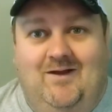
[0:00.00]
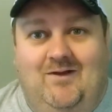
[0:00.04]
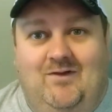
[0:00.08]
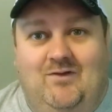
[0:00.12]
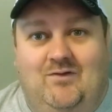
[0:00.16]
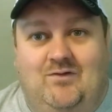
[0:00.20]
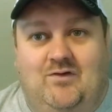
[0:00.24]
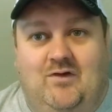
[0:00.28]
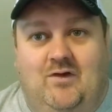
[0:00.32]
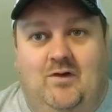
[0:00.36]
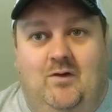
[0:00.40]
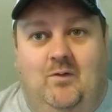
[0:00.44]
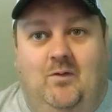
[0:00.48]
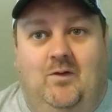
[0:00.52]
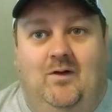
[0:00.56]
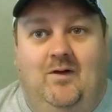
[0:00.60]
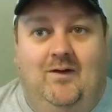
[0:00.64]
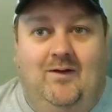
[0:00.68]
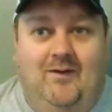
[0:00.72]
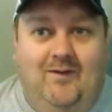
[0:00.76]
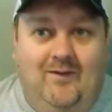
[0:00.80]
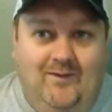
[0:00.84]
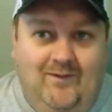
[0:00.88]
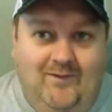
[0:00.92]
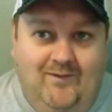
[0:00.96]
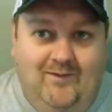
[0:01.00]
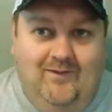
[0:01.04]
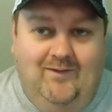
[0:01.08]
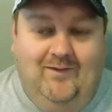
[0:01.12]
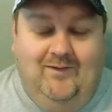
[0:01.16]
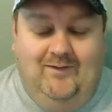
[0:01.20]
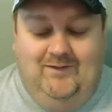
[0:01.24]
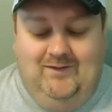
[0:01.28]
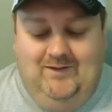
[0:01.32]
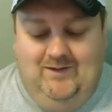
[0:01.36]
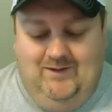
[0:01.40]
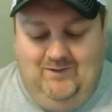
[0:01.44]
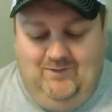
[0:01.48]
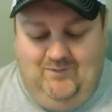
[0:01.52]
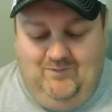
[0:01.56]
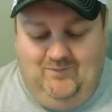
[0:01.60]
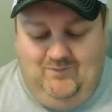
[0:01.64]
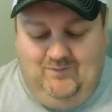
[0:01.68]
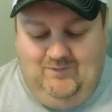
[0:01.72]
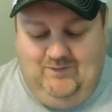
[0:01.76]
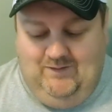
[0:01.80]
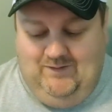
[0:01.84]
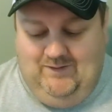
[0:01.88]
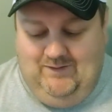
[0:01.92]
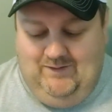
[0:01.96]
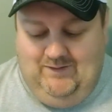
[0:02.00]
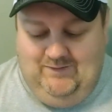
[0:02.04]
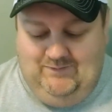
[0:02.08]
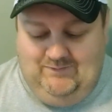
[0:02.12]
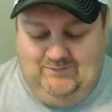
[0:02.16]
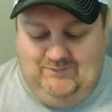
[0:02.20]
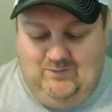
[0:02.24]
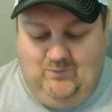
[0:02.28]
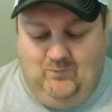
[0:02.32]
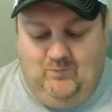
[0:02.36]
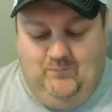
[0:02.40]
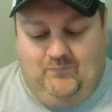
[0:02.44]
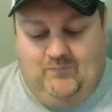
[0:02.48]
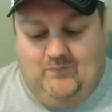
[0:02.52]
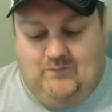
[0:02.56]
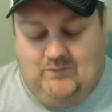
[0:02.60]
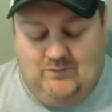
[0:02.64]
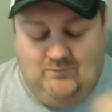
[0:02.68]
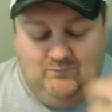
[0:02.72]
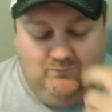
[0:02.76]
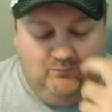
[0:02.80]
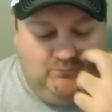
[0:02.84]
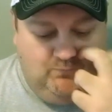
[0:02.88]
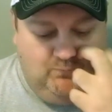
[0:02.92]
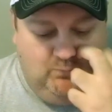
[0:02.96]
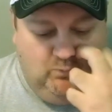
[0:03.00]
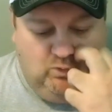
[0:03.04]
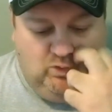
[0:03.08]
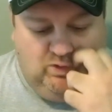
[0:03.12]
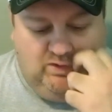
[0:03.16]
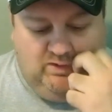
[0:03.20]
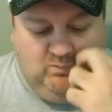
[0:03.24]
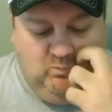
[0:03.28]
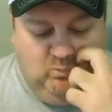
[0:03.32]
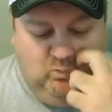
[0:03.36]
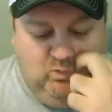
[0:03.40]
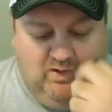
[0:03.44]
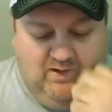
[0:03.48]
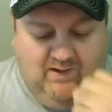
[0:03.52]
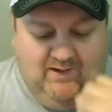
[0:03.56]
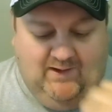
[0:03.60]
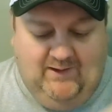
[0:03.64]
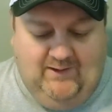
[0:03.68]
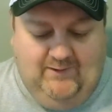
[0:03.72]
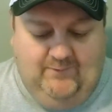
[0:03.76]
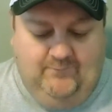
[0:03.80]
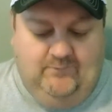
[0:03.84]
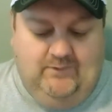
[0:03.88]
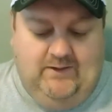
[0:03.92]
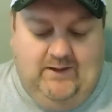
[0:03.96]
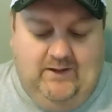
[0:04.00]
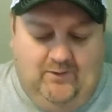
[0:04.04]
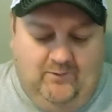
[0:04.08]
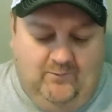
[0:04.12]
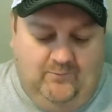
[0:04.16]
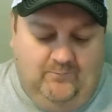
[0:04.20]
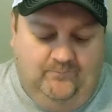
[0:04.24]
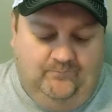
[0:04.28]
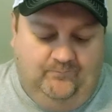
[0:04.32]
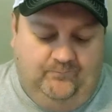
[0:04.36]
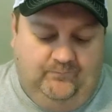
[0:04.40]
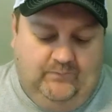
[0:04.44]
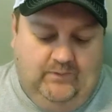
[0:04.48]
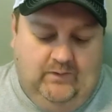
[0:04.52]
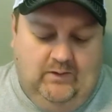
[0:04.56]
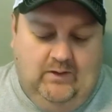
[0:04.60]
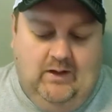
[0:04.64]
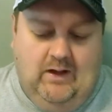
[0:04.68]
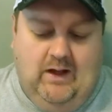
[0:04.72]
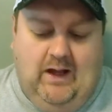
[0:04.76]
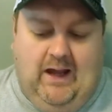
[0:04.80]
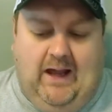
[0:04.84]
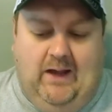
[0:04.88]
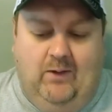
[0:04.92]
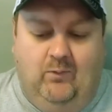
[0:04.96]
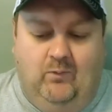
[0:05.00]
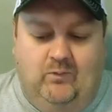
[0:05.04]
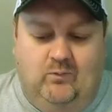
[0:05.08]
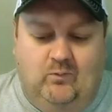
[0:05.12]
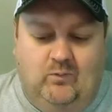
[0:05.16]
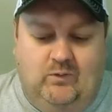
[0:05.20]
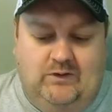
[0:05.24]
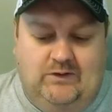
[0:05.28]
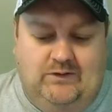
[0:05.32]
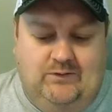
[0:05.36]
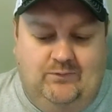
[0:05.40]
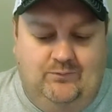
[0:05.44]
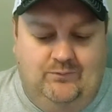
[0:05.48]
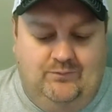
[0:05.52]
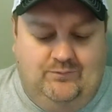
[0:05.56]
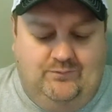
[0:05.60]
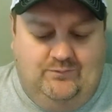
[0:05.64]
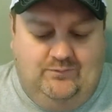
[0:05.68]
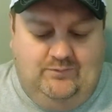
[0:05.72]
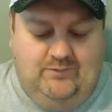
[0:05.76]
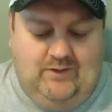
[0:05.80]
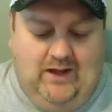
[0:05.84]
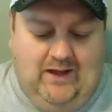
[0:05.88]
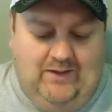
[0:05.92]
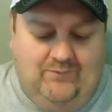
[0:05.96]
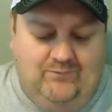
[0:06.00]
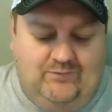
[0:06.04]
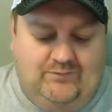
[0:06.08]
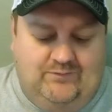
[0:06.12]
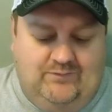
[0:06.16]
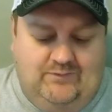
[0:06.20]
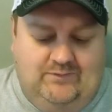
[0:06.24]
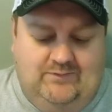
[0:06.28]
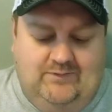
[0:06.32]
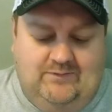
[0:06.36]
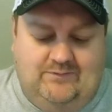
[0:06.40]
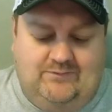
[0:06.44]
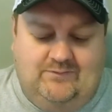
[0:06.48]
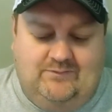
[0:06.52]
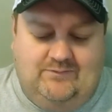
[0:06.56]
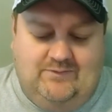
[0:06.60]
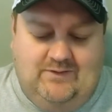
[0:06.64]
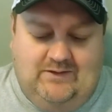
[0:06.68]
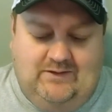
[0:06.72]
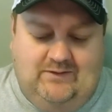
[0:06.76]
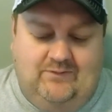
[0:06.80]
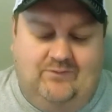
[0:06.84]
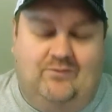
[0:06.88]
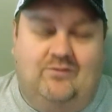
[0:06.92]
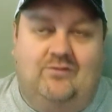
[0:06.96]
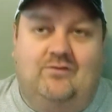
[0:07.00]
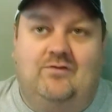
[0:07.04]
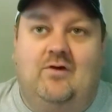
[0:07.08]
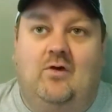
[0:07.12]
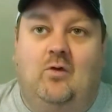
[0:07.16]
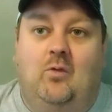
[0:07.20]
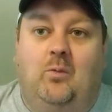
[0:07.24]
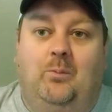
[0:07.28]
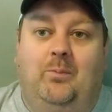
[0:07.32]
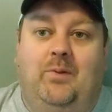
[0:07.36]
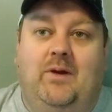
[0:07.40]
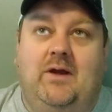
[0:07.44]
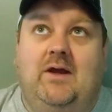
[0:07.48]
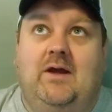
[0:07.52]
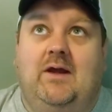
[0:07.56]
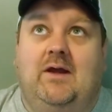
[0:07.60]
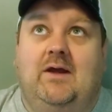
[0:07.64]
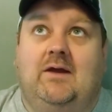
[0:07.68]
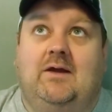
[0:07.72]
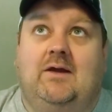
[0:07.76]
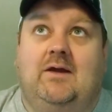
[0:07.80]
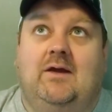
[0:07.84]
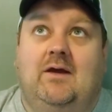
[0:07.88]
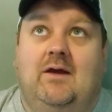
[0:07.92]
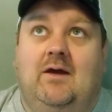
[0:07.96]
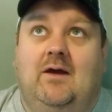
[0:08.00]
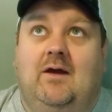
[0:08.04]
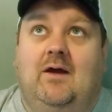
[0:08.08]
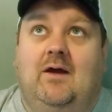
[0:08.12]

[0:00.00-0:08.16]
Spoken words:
So, know what they're used for and why. Now, I wouldn't want to use, obviously this thing is so big,